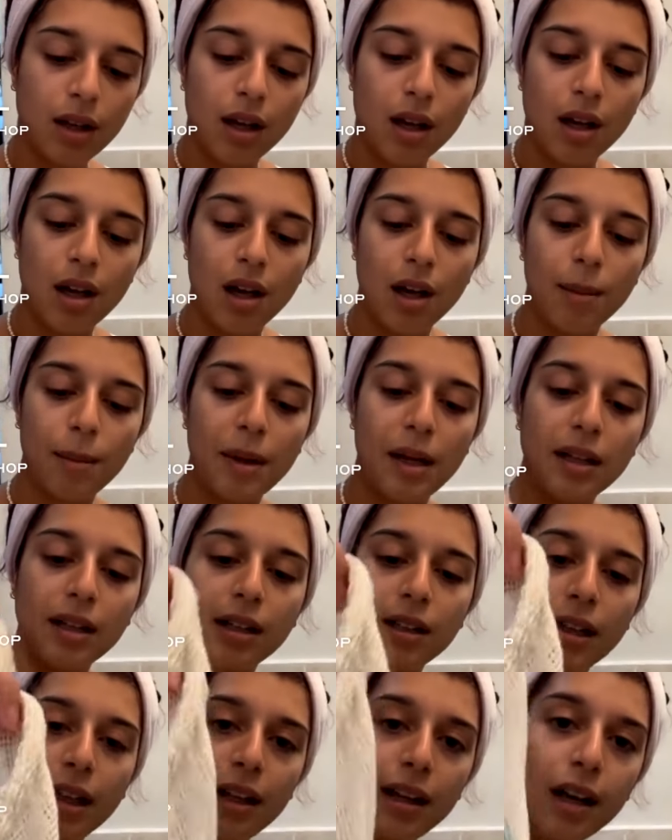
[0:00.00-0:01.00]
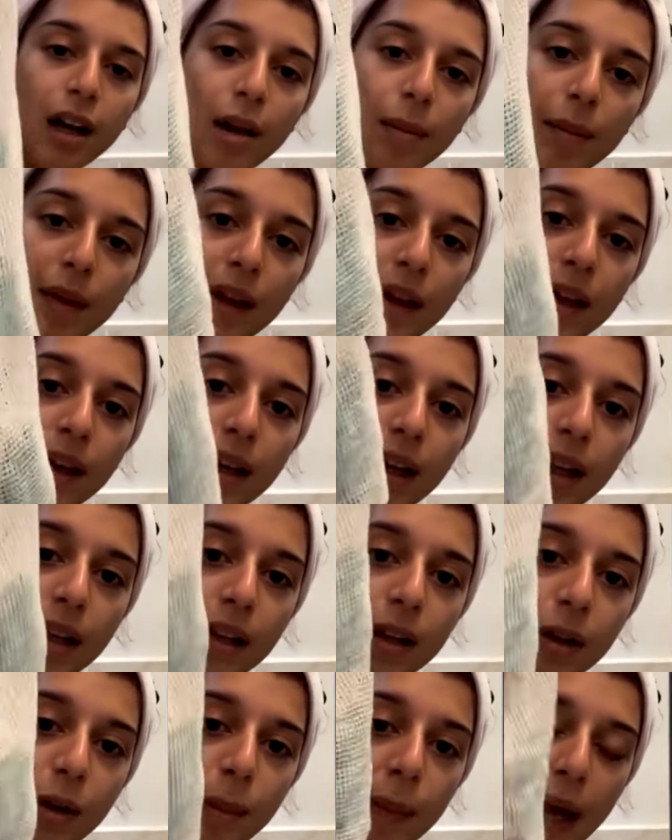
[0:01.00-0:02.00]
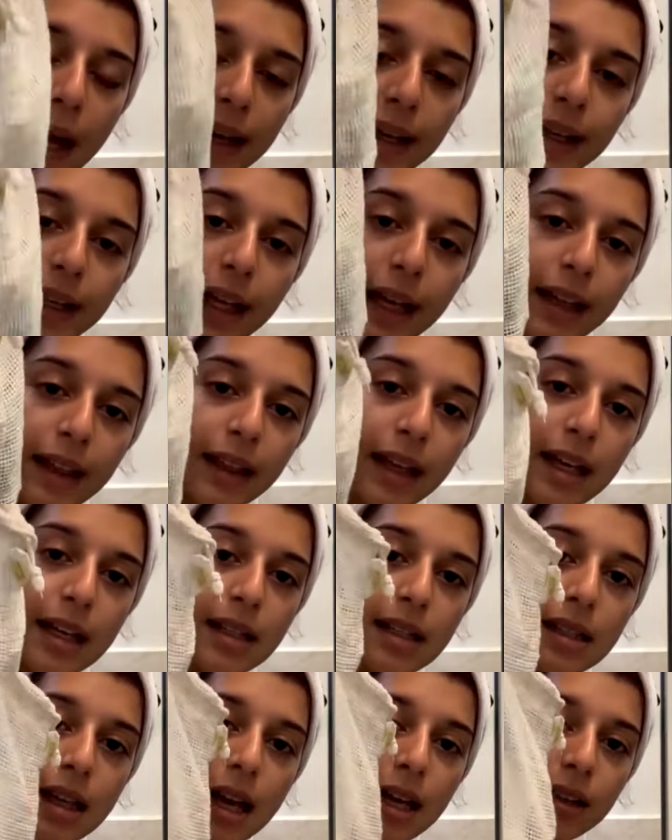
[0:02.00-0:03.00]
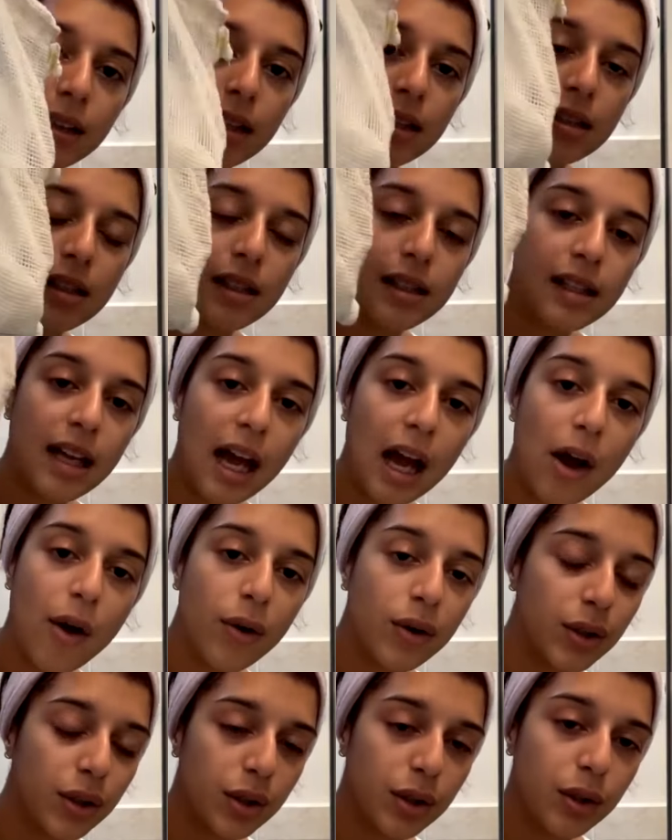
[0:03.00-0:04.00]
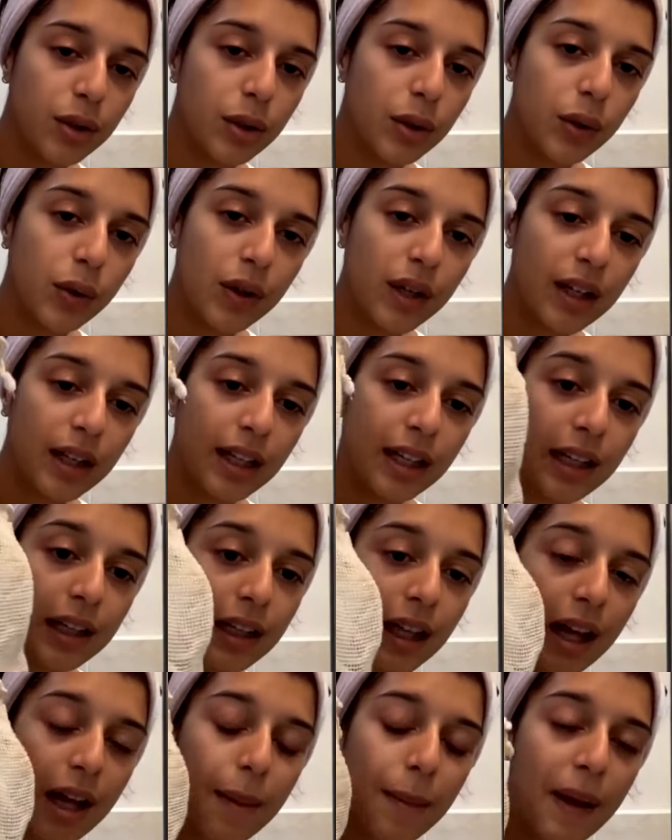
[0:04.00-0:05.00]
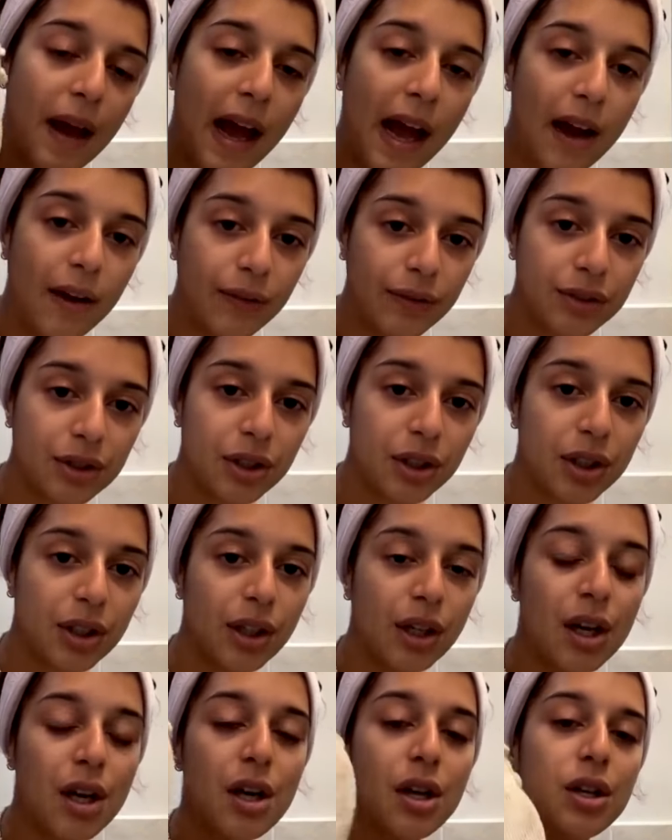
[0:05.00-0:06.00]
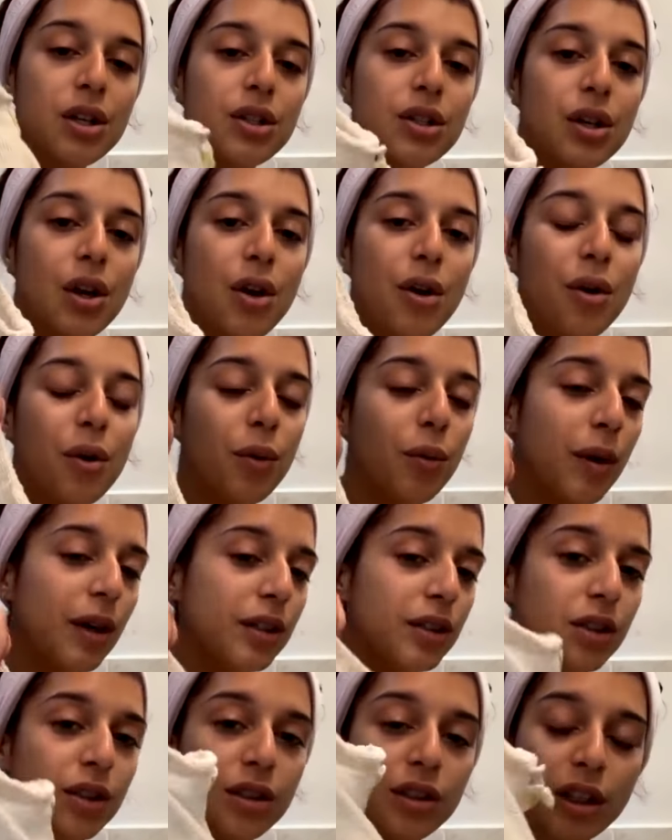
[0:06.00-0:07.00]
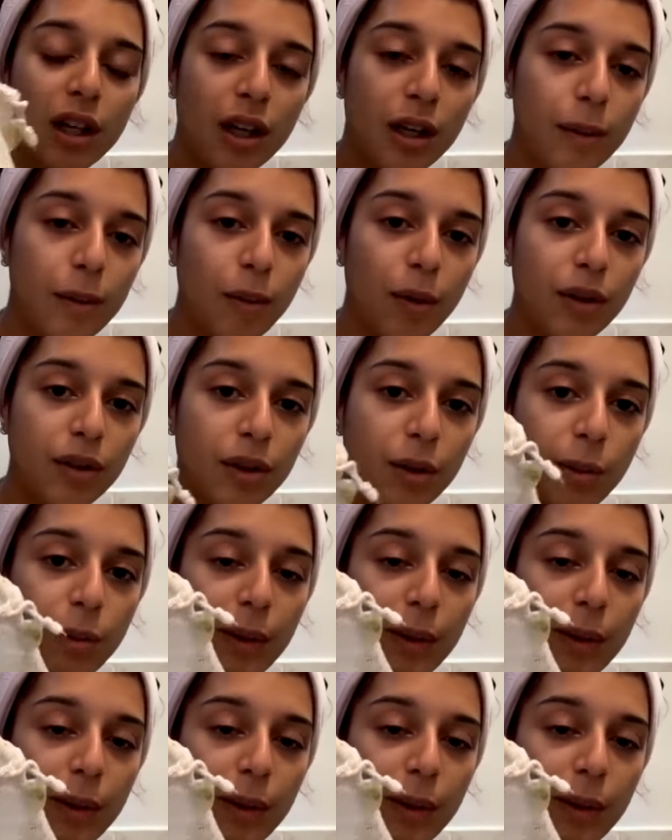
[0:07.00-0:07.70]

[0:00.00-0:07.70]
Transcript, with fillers: Um, and then they come in a little baggie like this, and this is how you clean them after. So when you're done with the